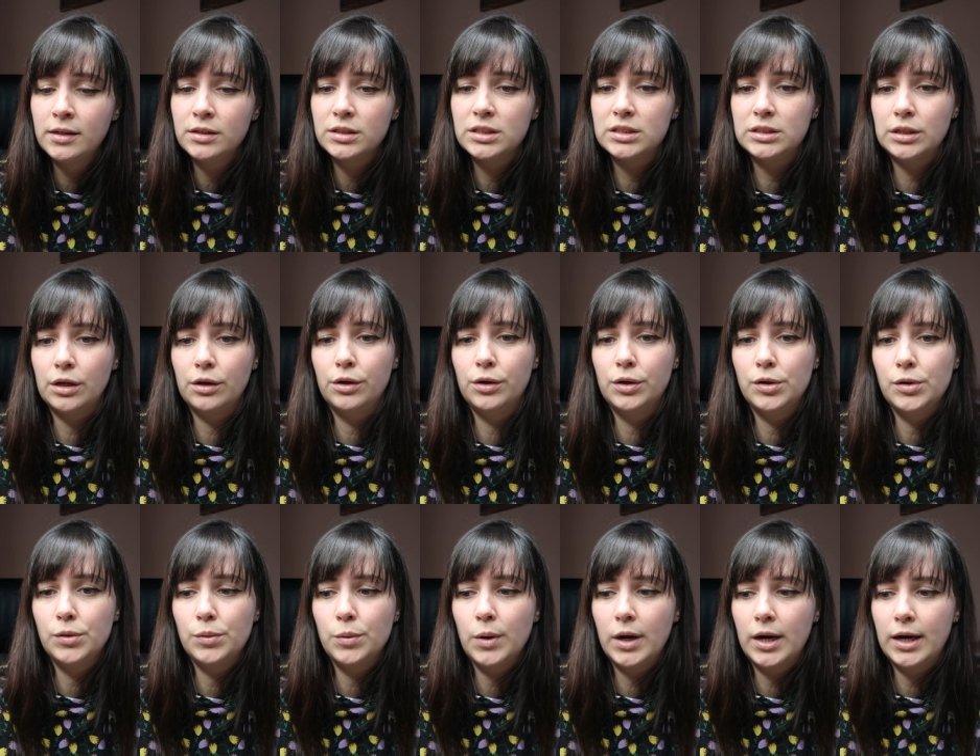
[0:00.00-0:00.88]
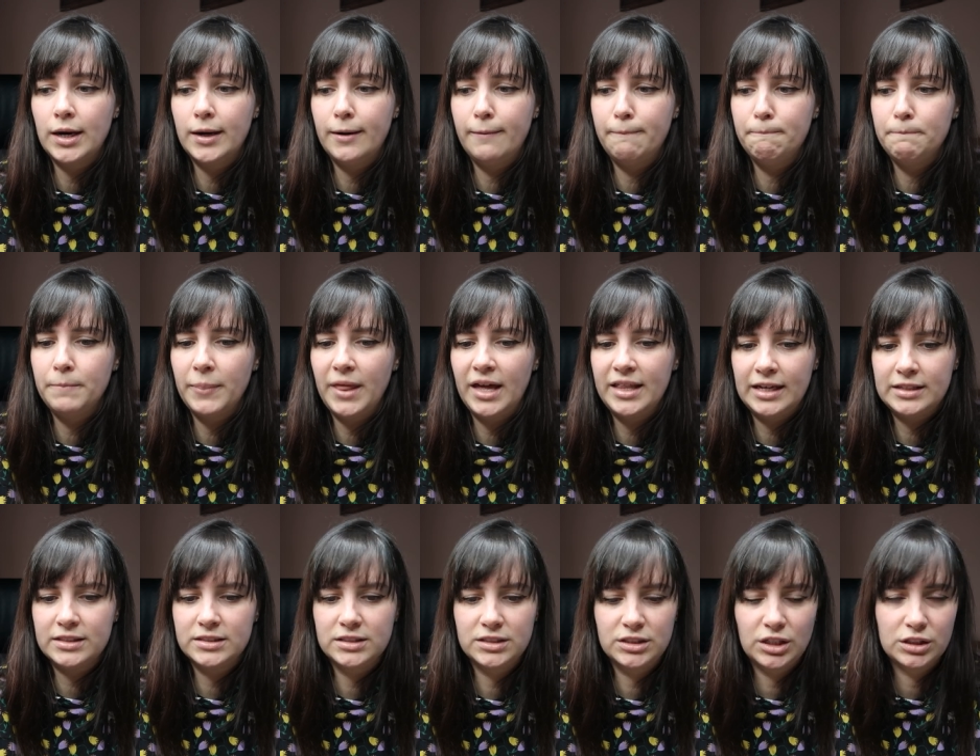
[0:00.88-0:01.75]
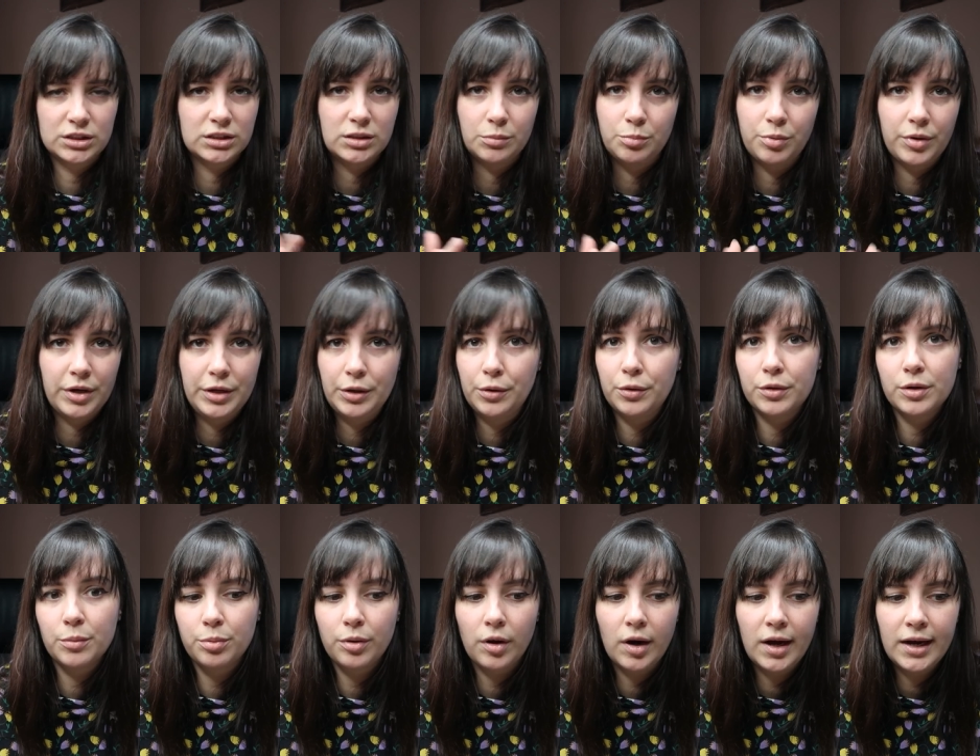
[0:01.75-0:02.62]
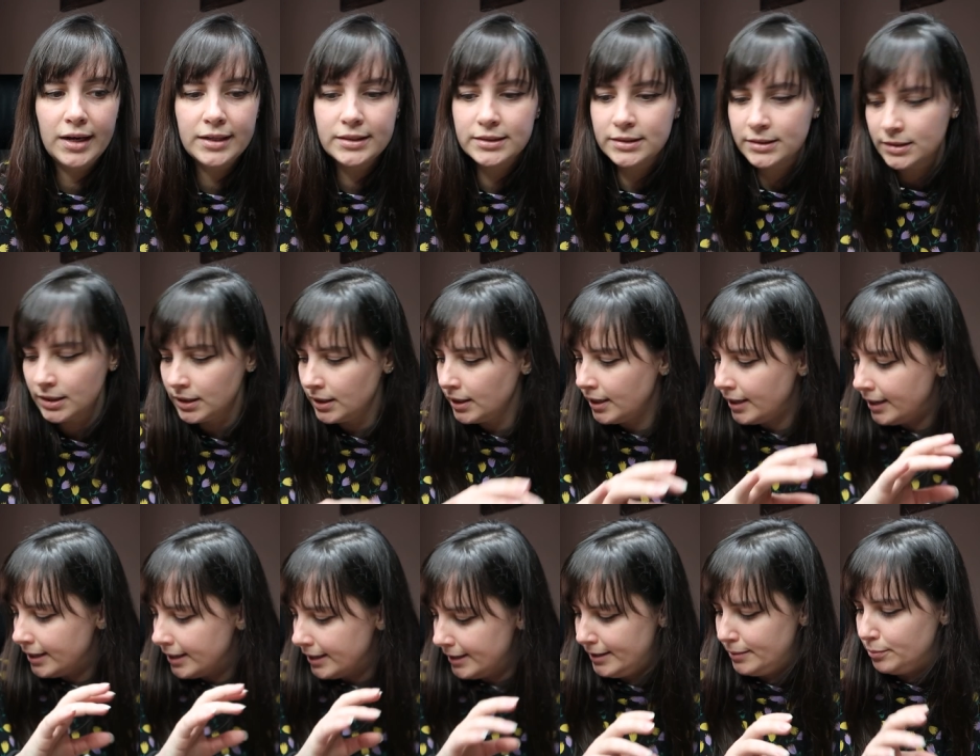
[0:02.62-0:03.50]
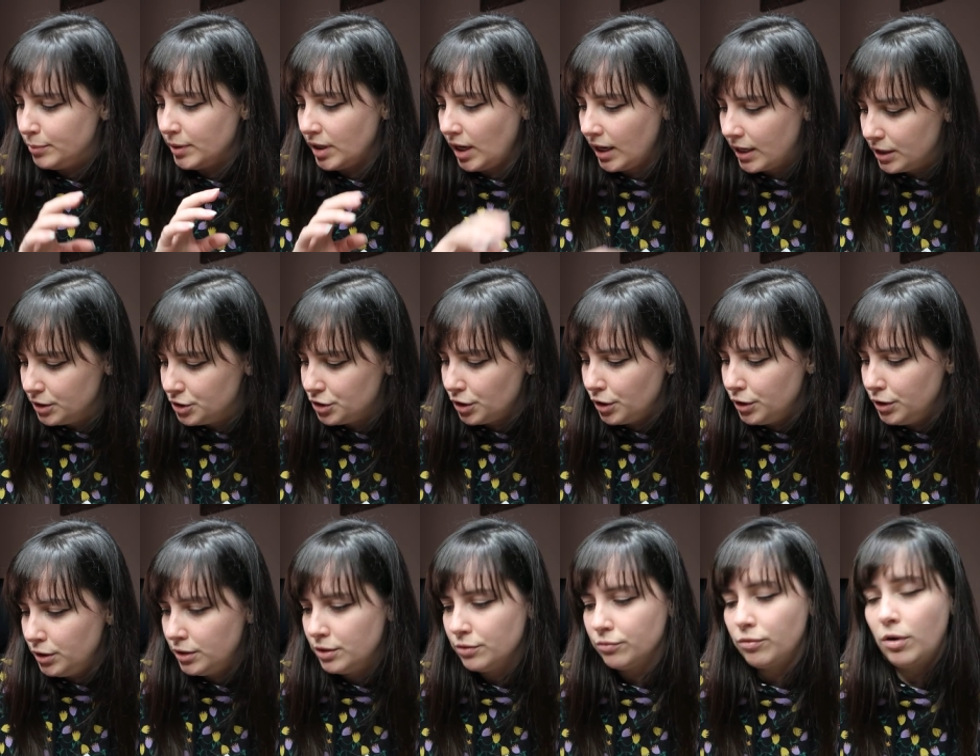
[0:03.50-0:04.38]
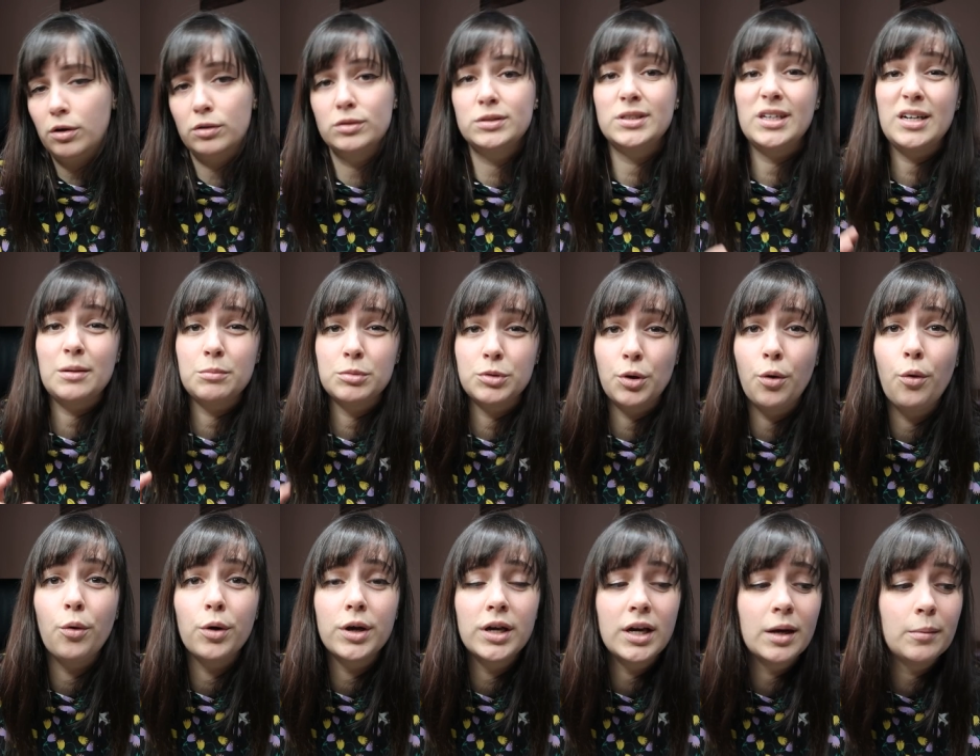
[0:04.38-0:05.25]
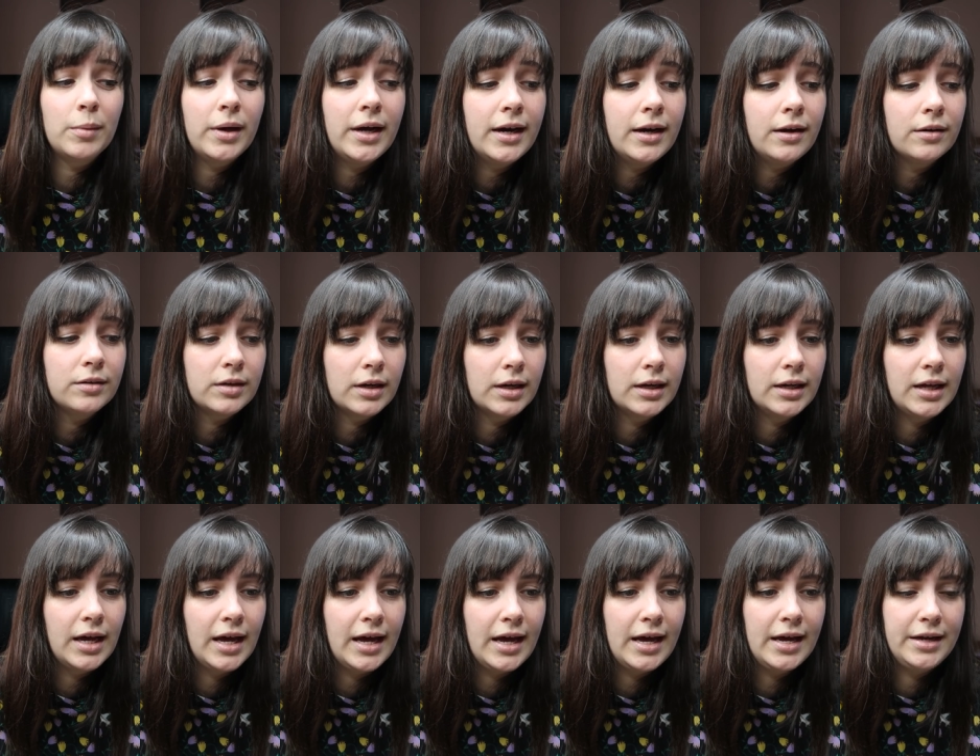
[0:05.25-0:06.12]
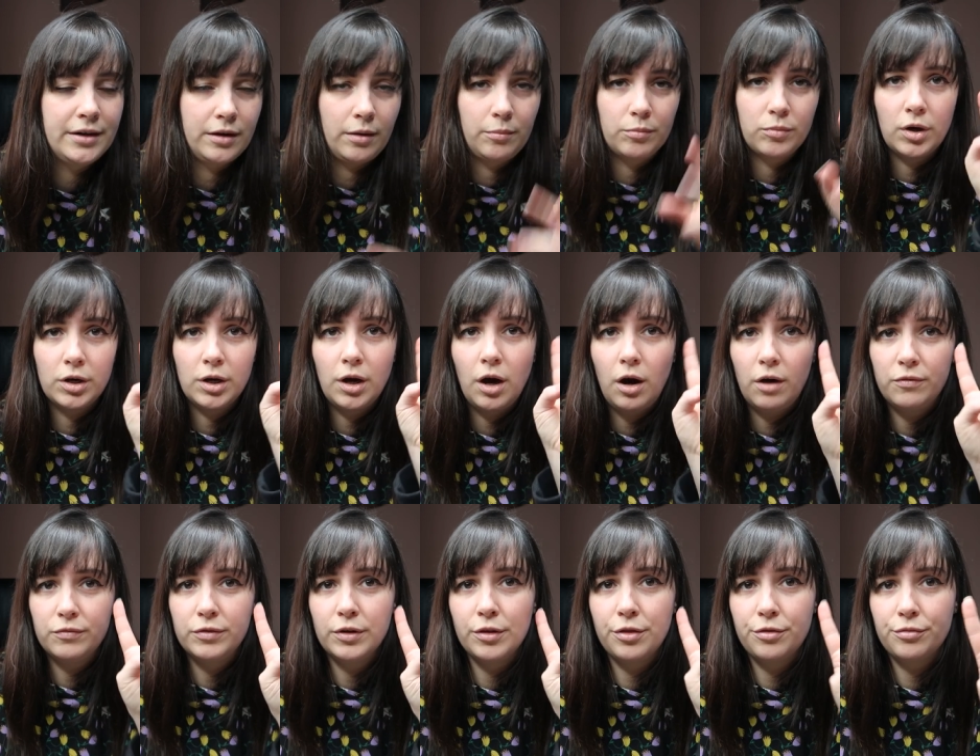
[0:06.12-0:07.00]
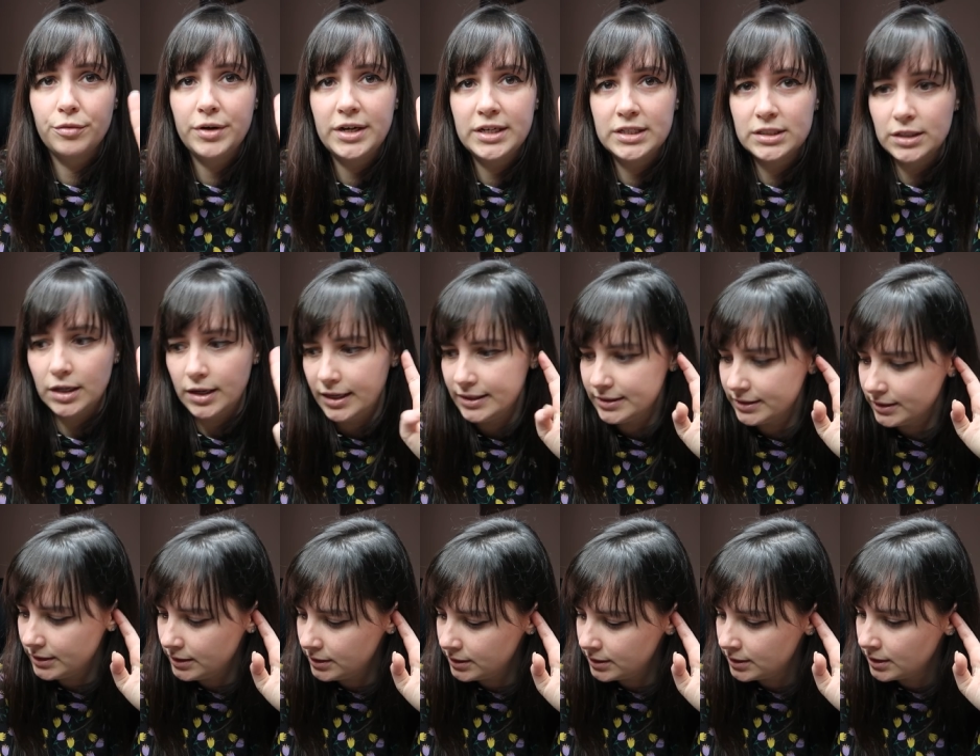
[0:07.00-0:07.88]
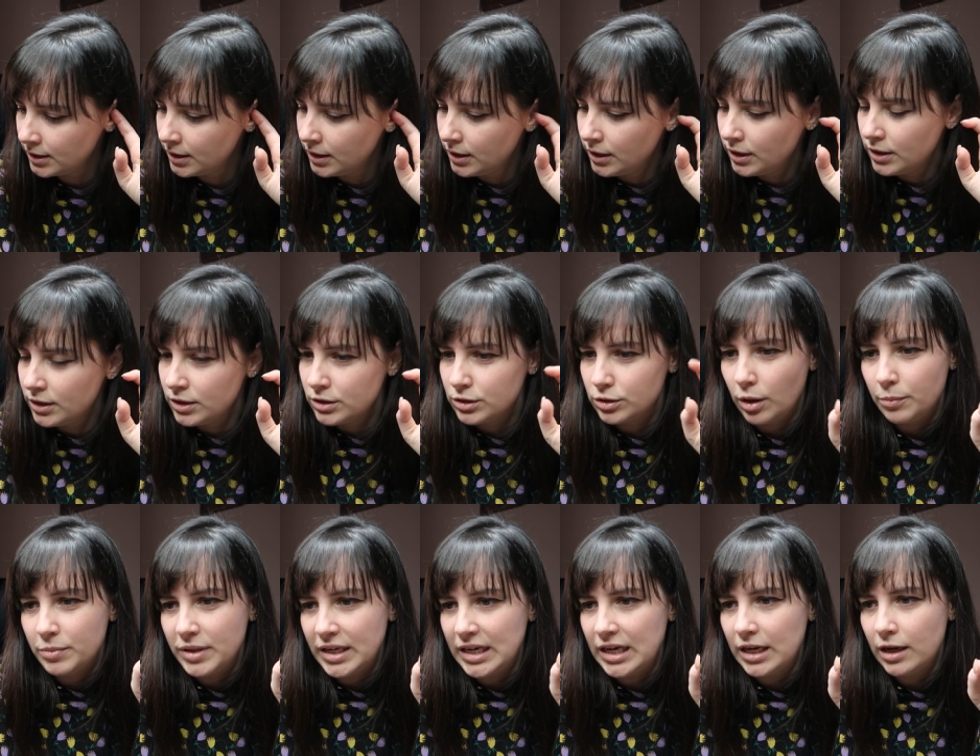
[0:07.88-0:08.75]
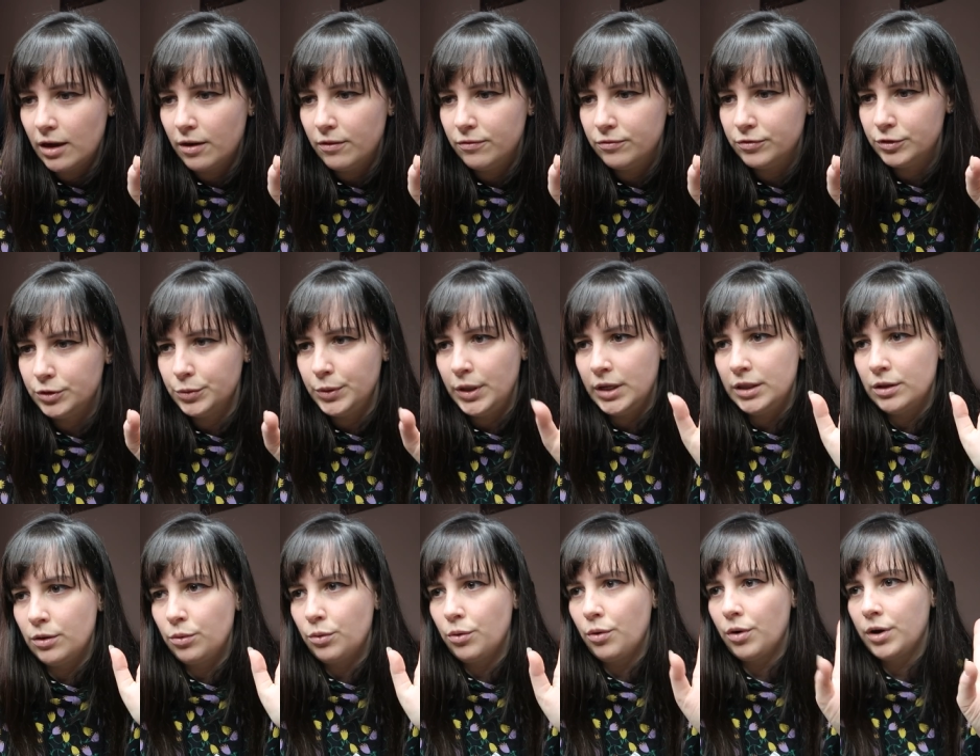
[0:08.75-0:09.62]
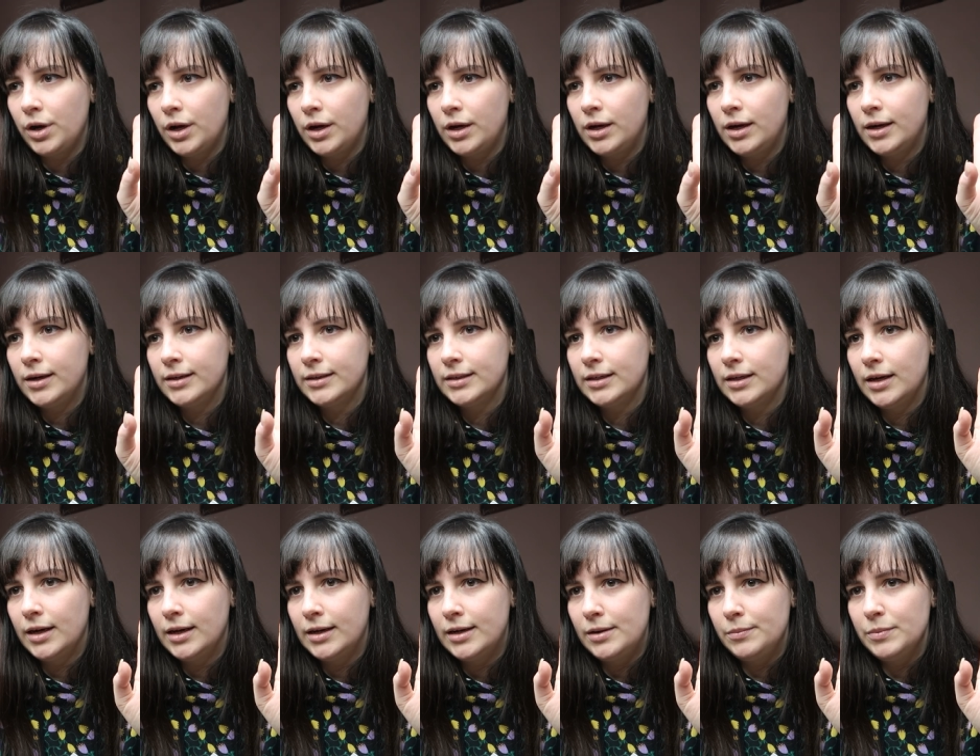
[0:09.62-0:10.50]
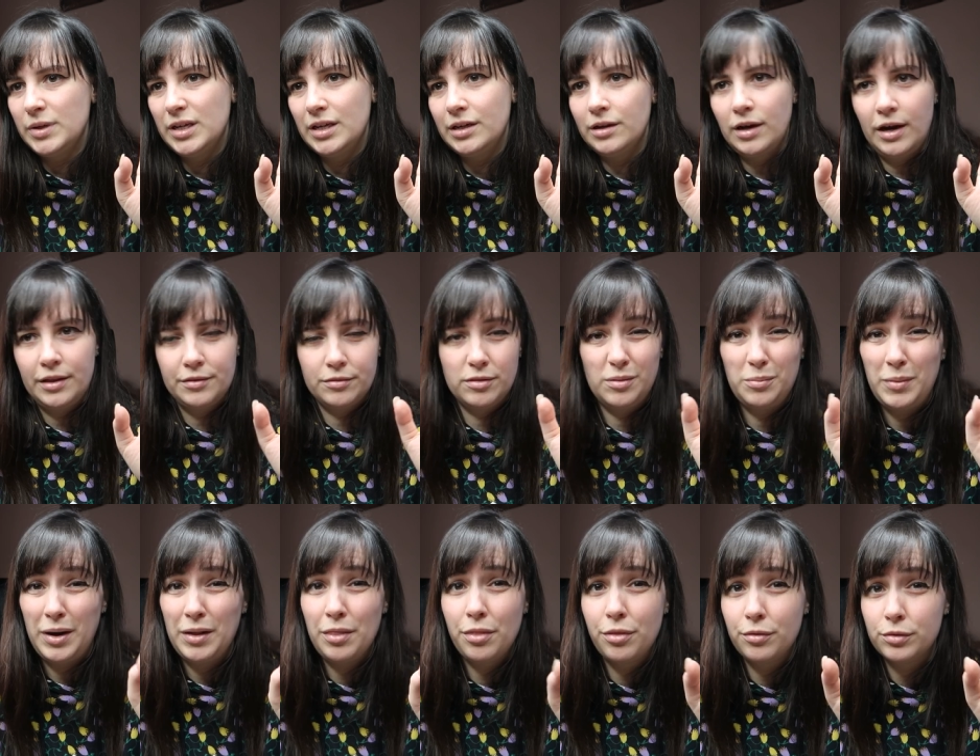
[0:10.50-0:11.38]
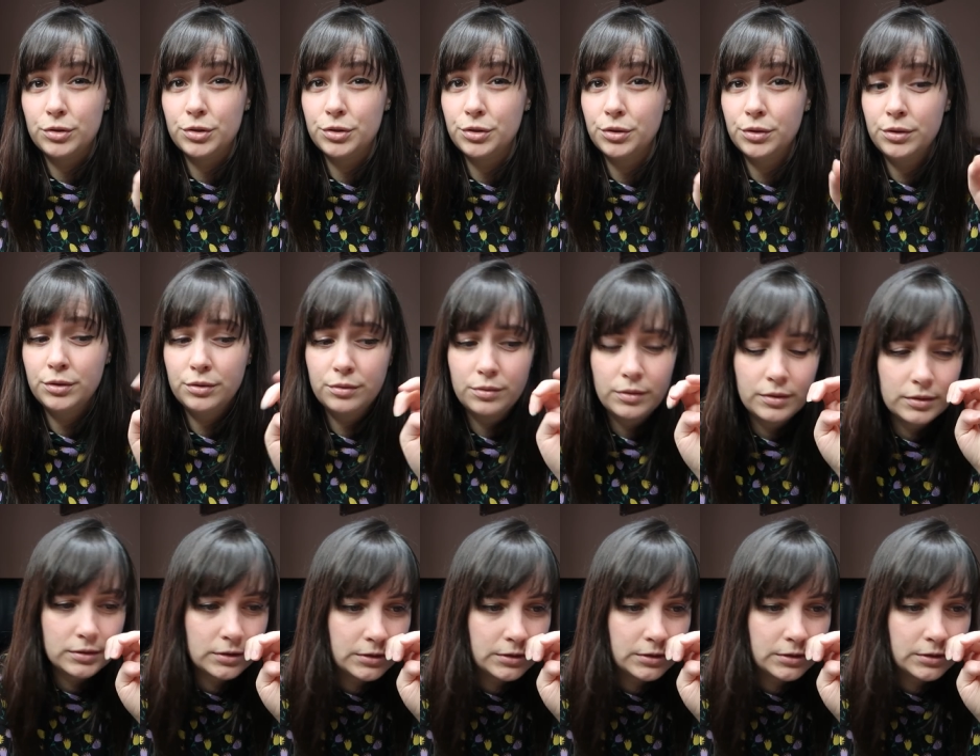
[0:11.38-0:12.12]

So um, that's just the pre-order price. Um, but I can show you the rolls that I'm talking about and I'm going to offer three sizes. So I'm thinking of doing the order um, in either a month or two,